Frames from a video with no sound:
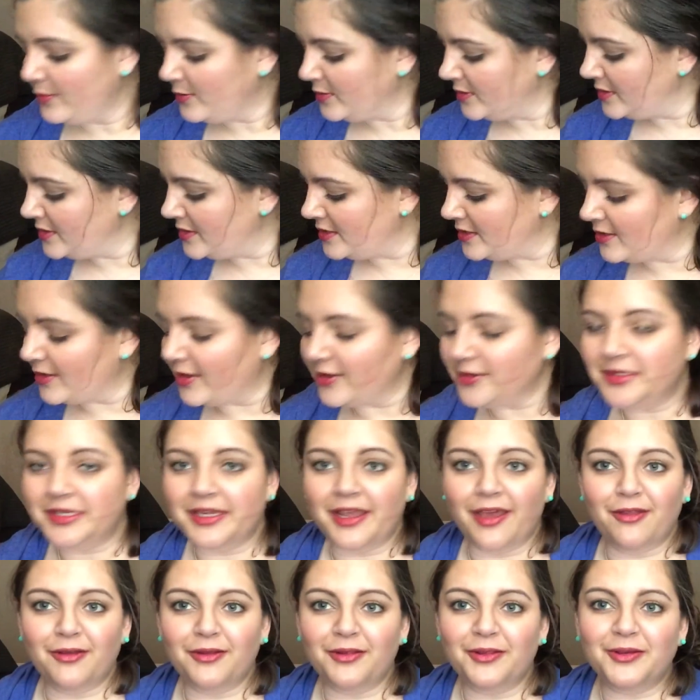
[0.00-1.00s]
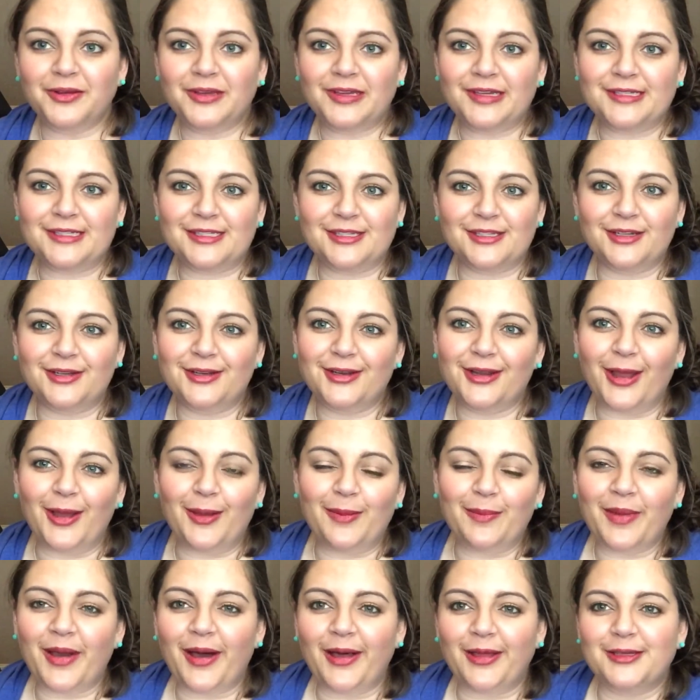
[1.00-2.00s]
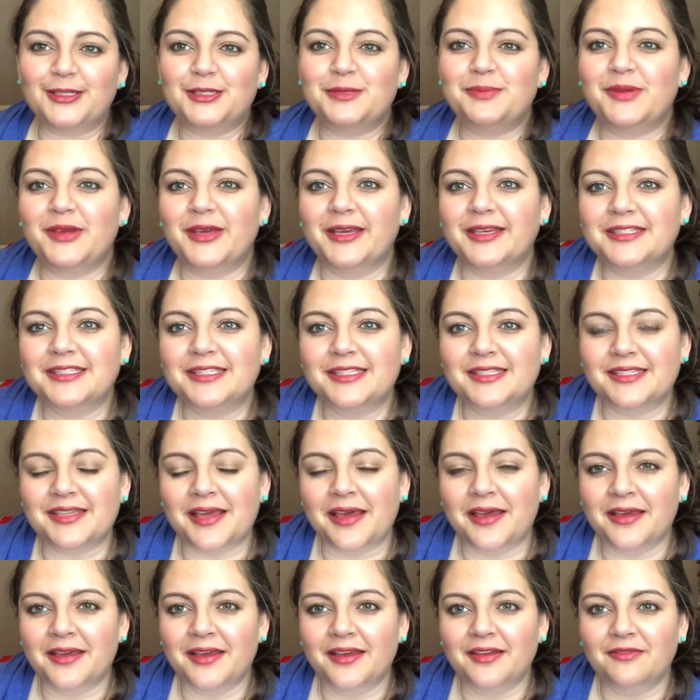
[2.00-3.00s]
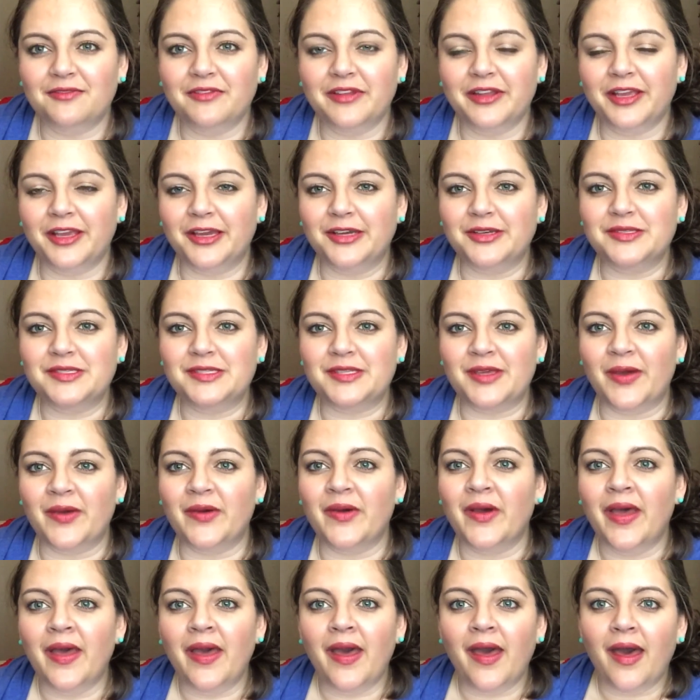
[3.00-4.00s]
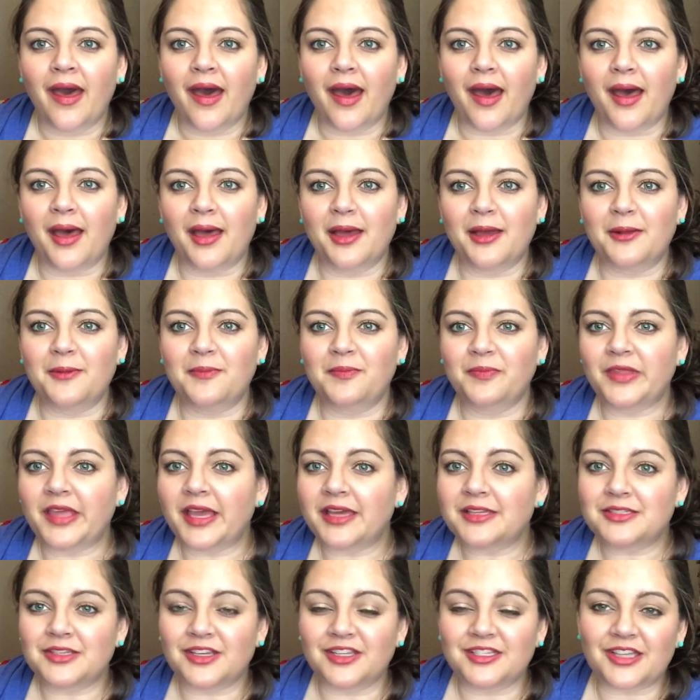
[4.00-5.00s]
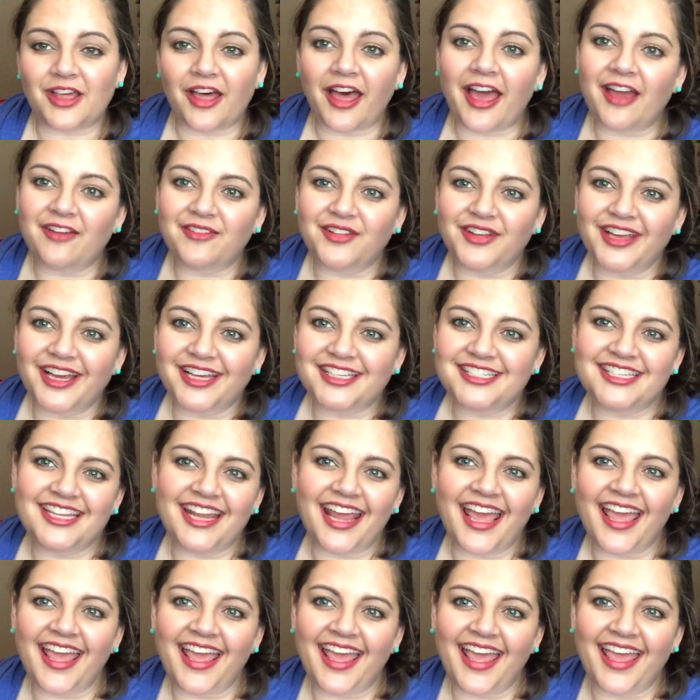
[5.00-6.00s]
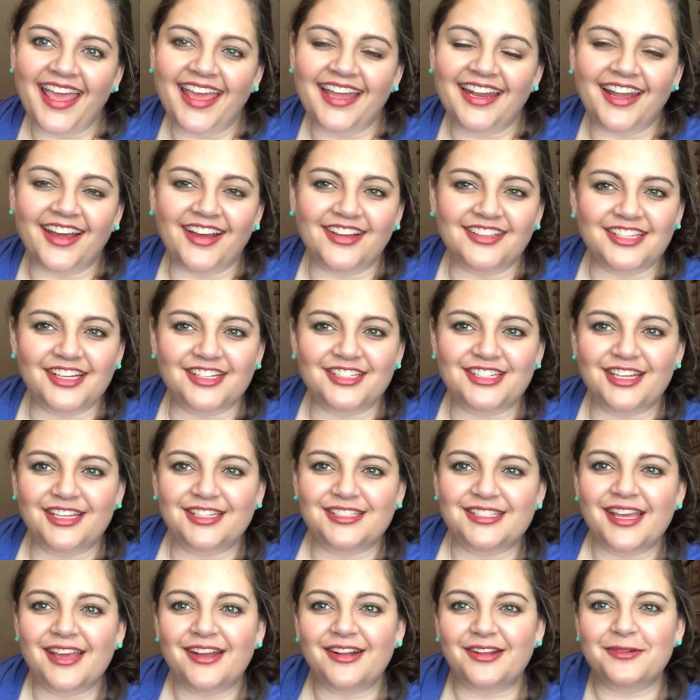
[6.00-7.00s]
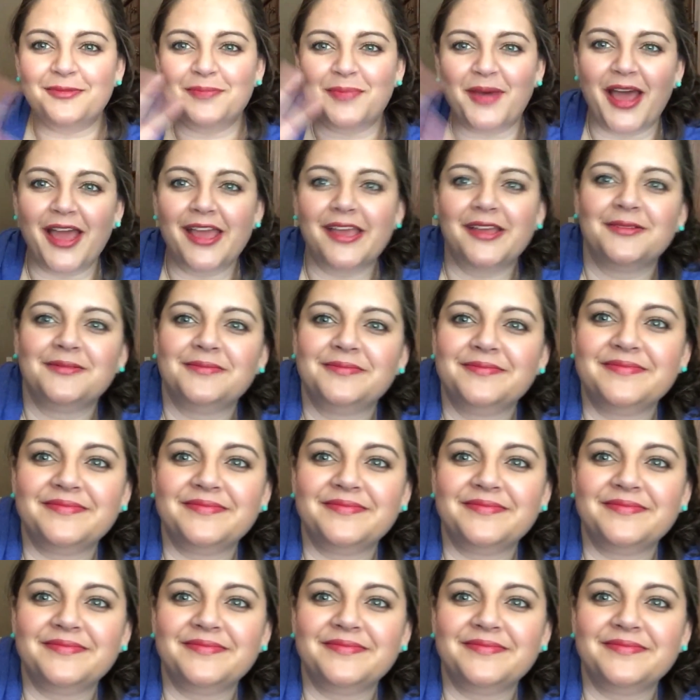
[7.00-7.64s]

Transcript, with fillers: we'll just throw together a little Easter um, polish picks uh, video. So um, yeah, so that's all I have for you guys today, and I'll talk to you guys later. Bye.